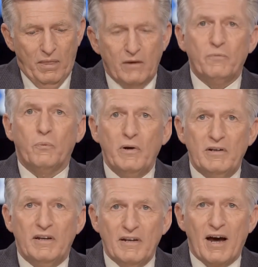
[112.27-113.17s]
if we
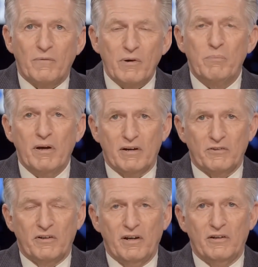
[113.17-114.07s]
did not repent
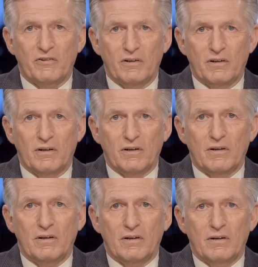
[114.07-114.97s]
as a nation,
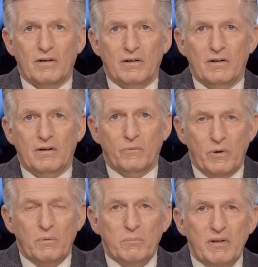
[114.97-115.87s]

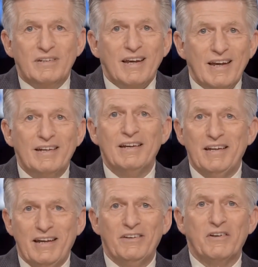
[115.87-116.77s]
we would be taken
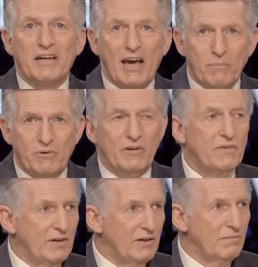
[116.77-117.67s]
into
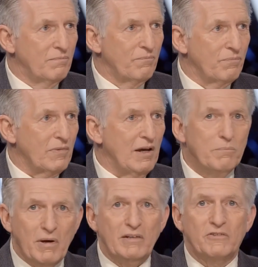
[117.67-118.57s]
captivity
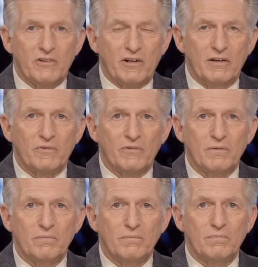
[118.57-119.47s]
and made slaves.
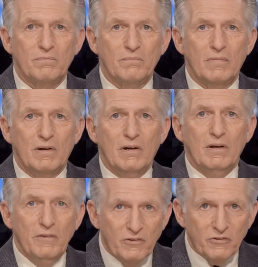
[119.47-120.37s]

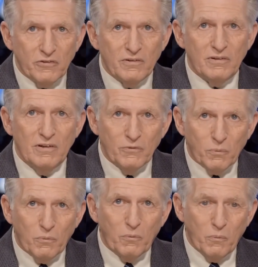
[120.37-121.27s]

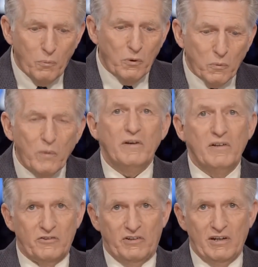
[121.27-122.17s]
We're
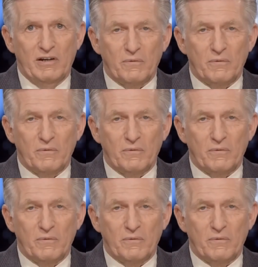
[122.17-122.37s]
witnessing it